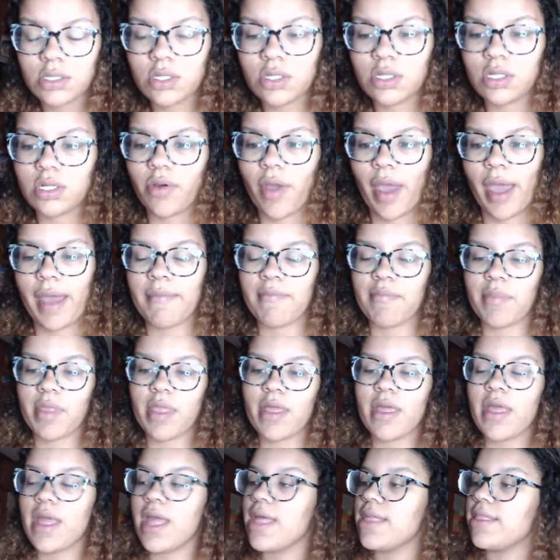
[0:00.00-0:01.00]
Okay,
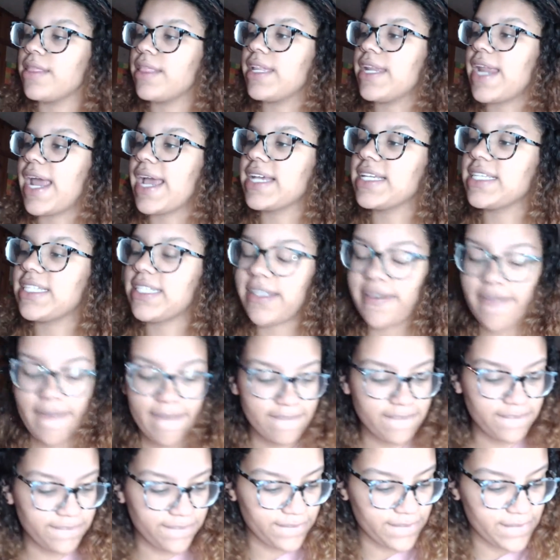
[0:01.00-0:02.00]
the next
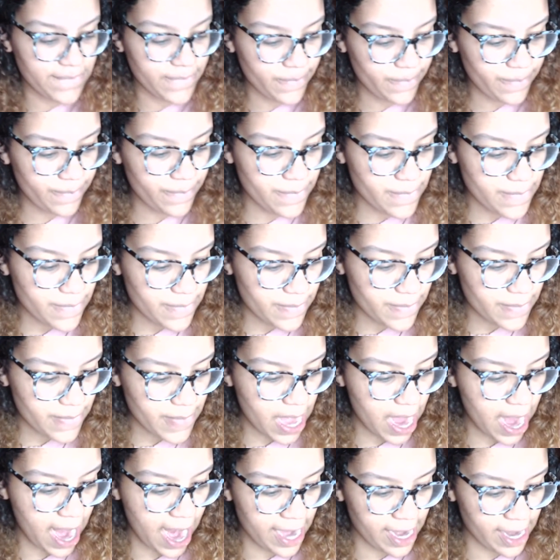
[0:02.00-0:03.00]

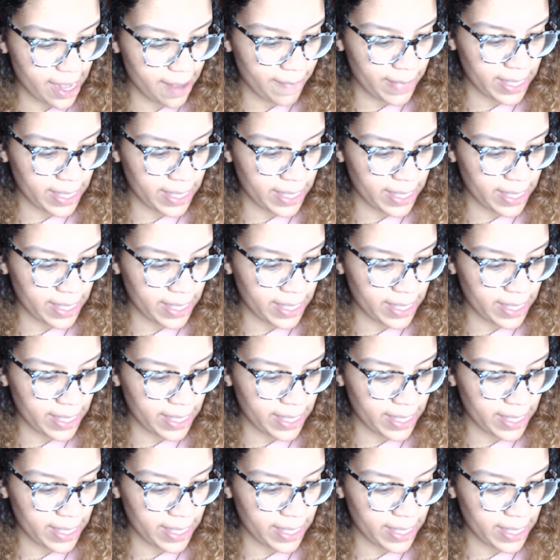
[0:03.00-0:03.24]
item